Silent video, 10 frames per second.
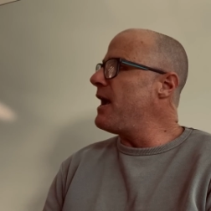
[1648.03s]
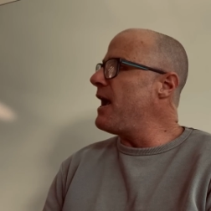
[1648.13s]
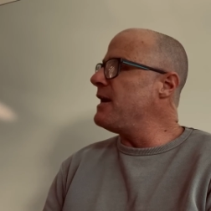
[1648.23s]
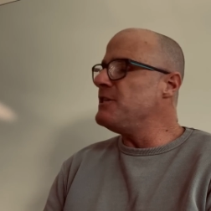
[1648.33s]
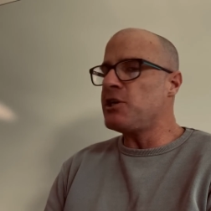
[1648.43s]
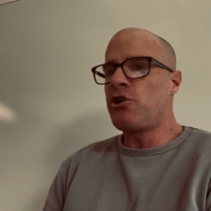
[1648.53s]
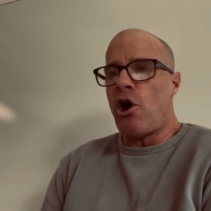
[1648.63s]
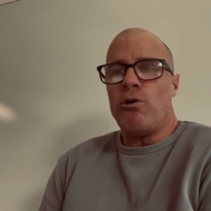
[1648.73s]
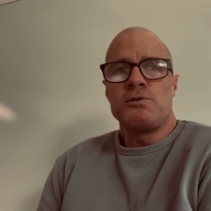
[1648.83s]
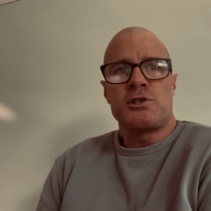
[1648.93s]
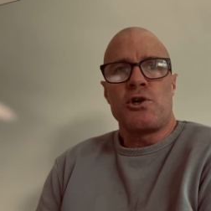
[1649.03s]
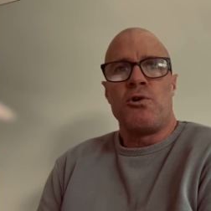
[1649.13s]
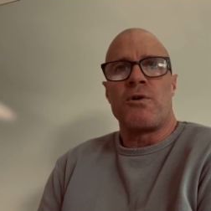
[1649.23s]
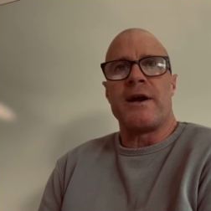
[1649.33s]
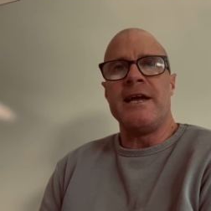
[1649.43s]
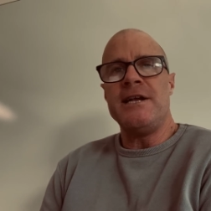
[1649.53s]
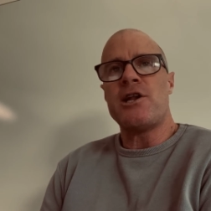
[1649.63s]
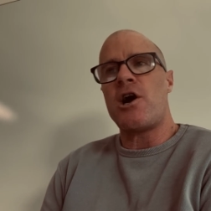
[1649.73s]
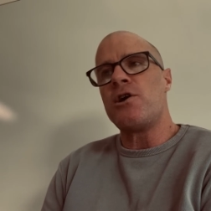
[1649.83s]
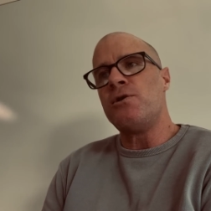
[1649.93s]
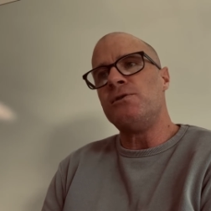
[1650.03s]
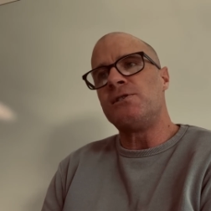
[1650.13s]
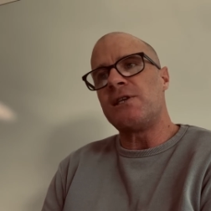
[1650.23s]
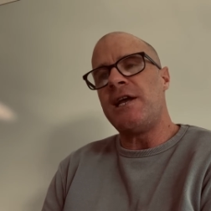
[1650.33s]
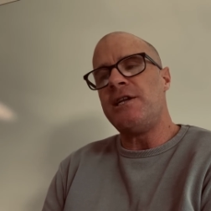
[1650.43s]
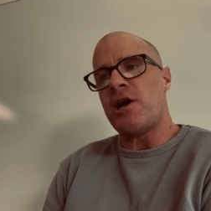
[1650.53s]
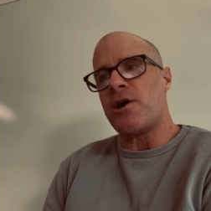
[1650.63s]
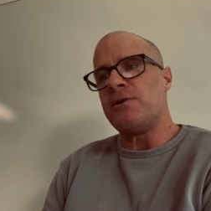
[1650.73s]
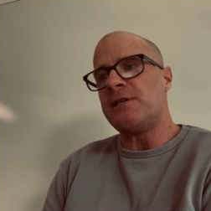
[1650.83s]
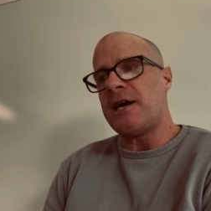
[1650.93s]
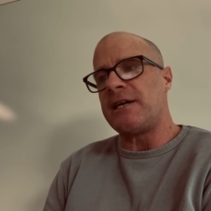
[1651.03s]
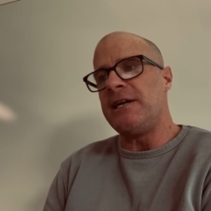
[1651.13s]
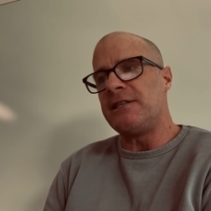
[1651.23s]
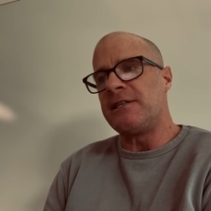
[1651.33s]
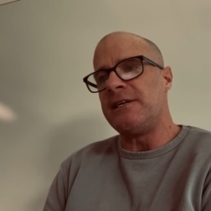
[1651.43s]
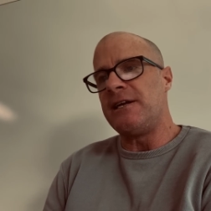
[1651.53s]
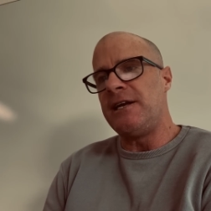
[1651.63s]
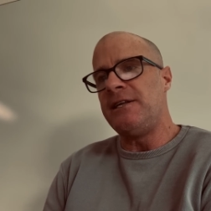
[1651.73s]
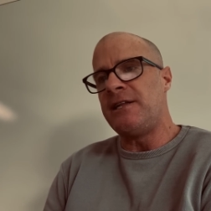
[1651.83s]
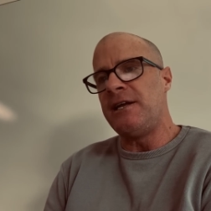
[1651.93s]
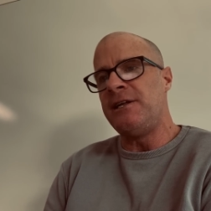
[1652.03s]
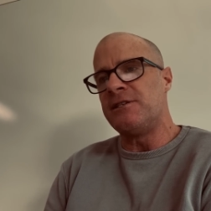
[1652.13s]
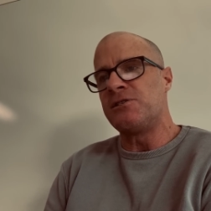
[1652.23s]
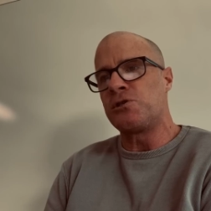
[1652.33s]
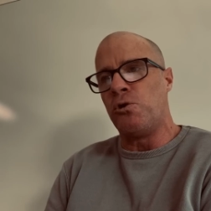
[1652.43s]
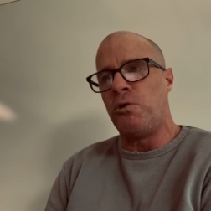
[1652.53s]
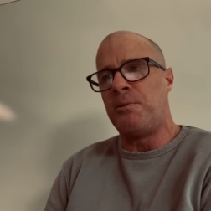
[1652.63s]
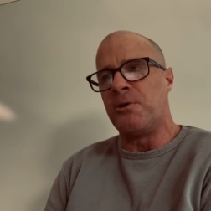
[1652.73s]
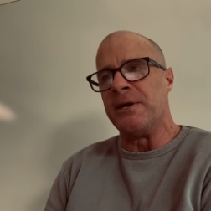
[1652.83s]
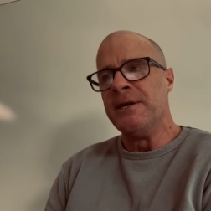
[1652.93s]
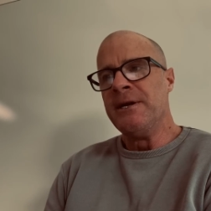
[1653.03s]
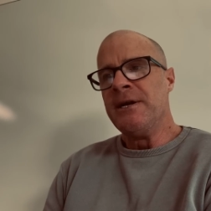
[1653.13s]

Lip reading: And he's a goal scorer. He knows how to hit the scoreboard.